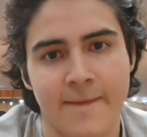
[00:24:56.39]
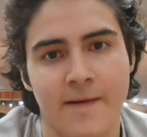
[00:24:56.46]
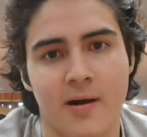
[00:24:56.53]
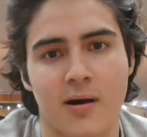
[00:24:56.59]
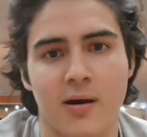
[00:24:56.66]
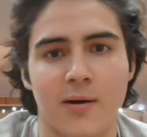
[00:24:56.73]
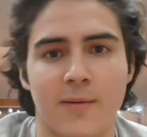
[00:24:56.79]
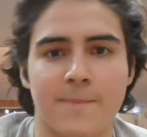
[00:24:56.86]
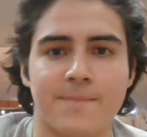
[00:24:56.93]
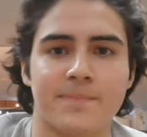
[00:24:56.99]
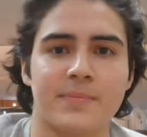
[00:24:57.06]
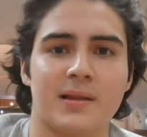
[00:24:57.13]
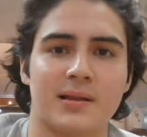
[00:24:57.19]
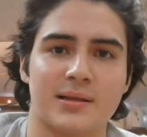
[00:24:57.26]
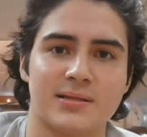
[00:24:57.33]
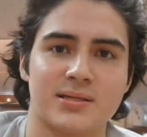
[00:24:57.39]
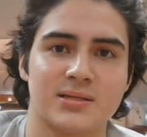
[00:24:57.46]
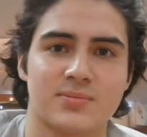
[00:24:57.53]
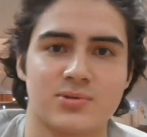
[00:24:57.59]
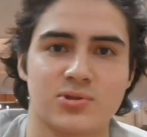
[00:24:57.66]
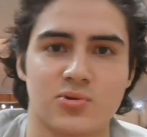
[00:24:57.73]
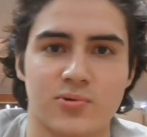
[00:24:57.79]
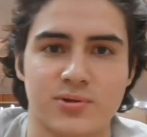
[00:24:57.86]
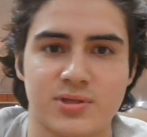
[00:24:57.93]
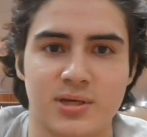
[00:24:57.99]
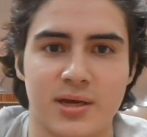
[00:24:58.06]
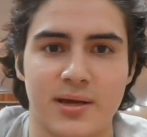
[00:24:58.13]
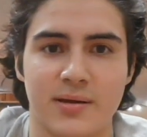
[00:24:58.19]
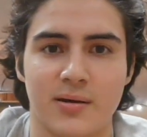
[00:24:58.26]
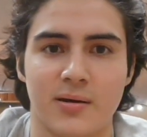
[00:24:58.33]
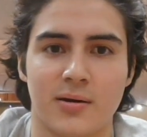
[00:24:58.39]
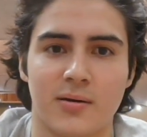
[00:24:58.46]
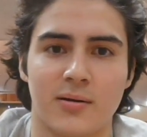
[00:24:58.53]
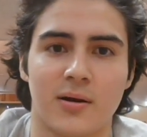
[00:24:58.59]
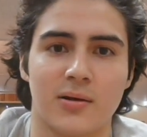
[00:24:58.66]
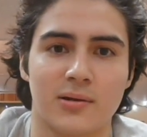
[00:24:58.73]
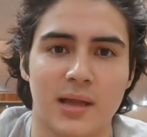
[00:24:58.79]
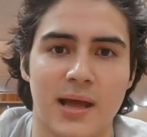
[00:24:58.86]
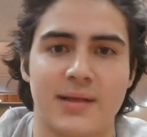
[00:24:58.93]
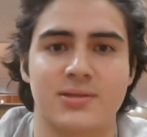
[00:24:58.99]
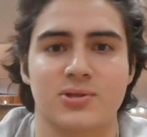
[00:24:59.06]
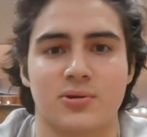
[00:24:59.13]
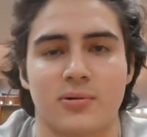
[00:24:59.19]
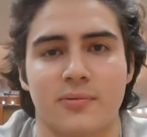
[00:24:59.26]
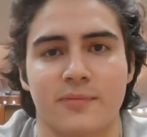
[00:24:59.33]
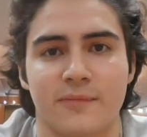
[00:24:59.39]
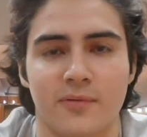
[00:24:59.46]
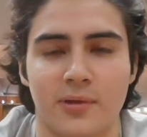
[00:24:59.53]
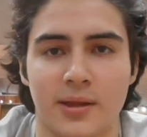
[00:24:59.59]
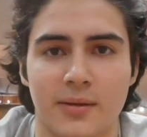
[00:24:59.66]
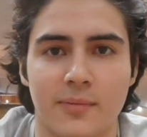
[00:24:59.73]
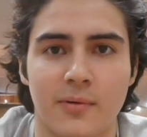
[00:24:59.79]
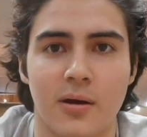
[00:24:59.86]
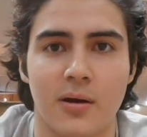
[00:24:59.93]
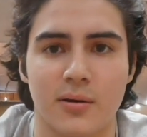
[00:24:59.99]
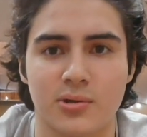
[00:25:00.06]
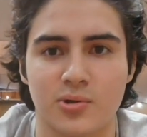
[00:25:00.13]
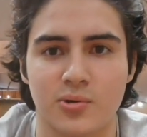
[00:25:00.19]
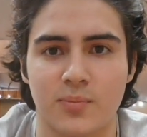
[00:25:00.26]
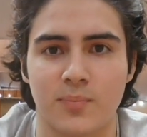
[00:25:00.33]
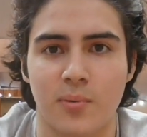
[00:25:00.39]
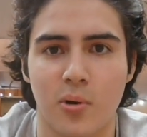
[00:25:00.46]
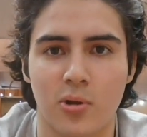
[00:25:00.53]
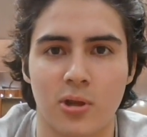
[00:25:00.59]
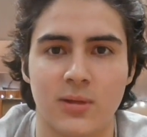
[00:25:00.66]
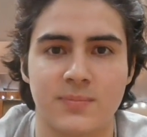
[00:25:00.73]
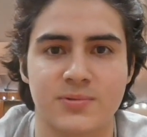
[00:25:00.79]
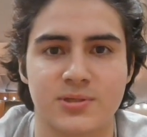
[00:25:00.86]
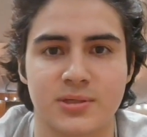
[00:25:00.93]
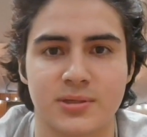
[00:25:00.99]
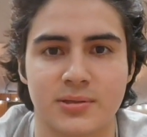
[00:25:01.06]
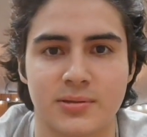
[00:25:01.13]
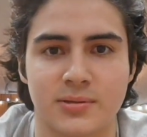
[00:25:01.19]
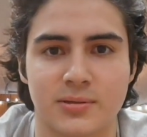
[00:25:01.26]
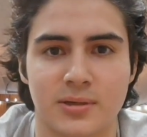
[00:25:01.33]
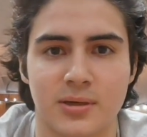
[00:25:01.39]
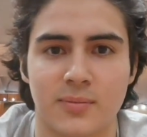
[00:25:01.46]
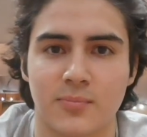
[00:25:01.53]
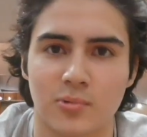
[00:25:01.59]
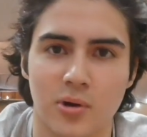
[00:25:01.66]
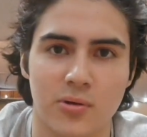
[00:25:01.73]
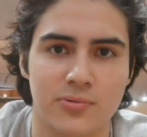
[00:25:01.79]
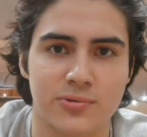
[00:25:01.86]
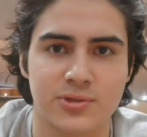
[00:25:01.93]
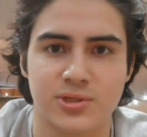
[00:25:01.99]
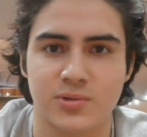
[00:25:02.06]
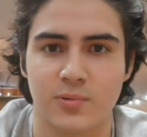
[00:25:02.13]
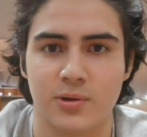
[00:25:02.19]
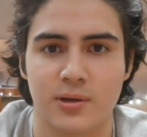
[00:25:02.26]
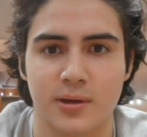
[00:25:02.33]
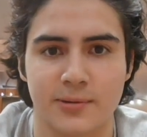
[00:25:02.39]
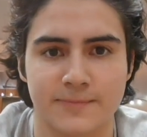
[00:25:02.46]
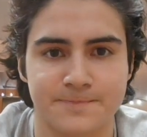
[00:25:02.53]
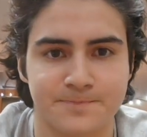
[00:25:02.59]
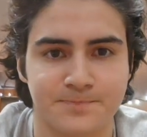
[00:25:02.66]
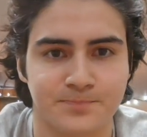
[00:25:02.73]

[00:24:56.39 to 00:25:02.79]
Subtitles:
The latissimus dorsi, our lats are for like doing pull-ups and rows and whatnot.